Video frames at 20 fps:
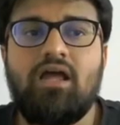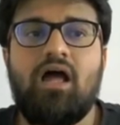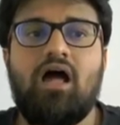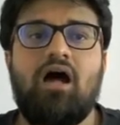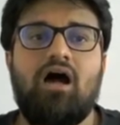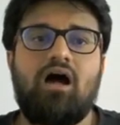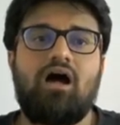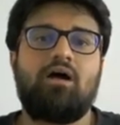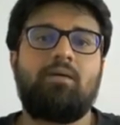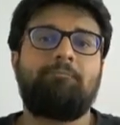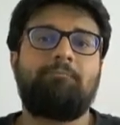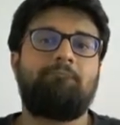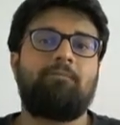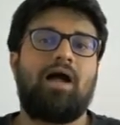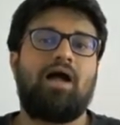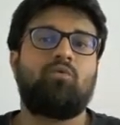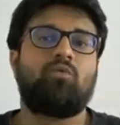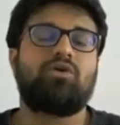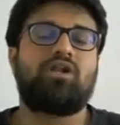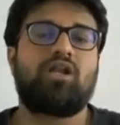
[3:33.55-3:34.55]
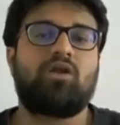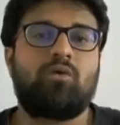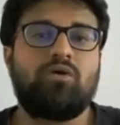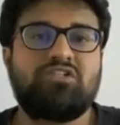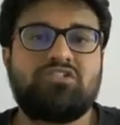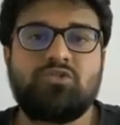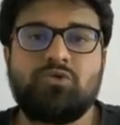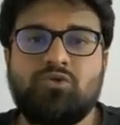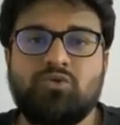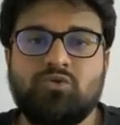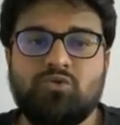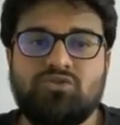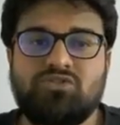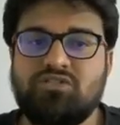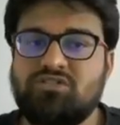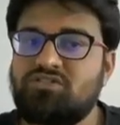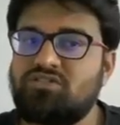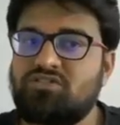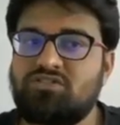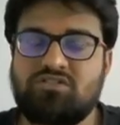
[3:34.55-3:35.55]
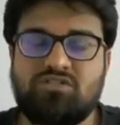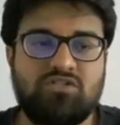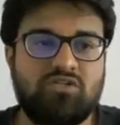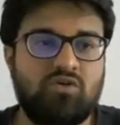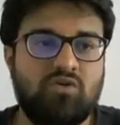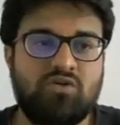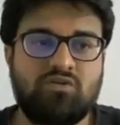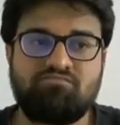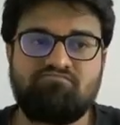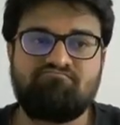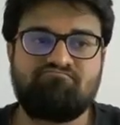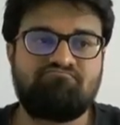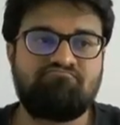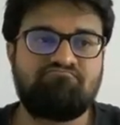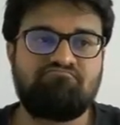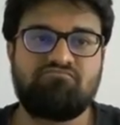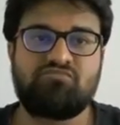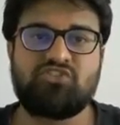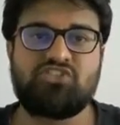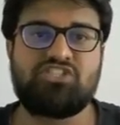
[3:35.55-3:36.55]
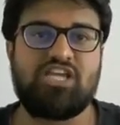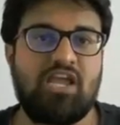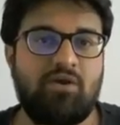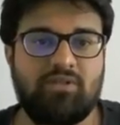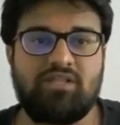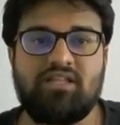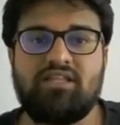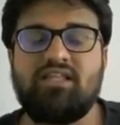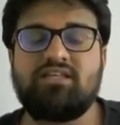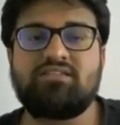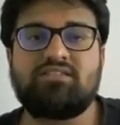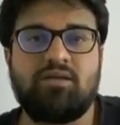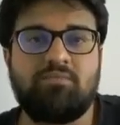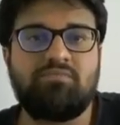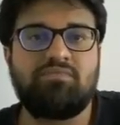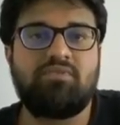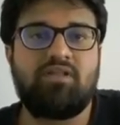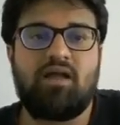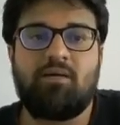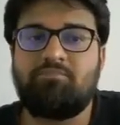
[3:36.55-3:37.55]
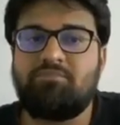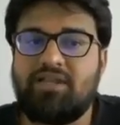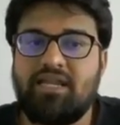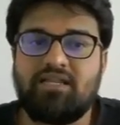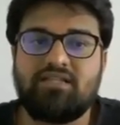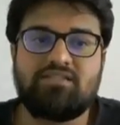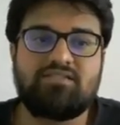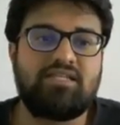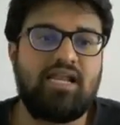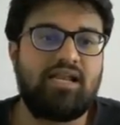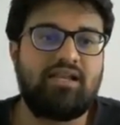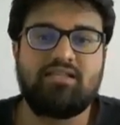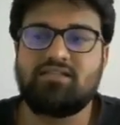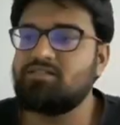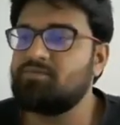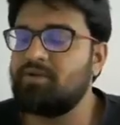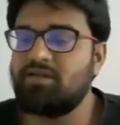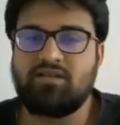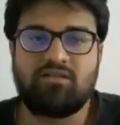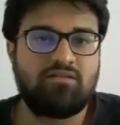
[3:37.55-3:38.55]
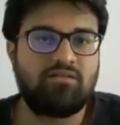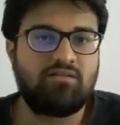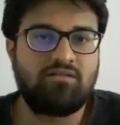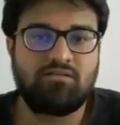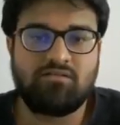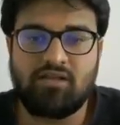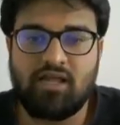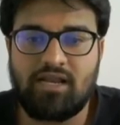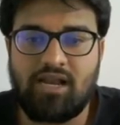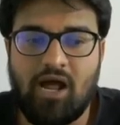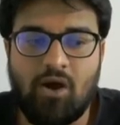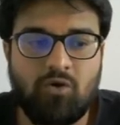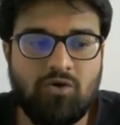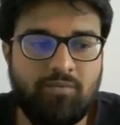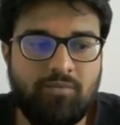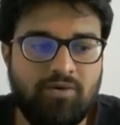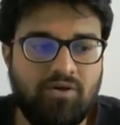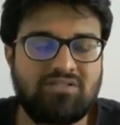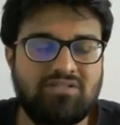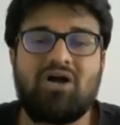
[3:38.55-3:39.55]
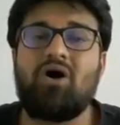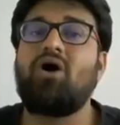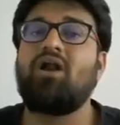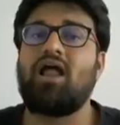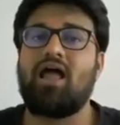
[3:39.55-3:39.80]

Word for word: uh, I would request you to just you know check whether there is some updates that has been done out, because or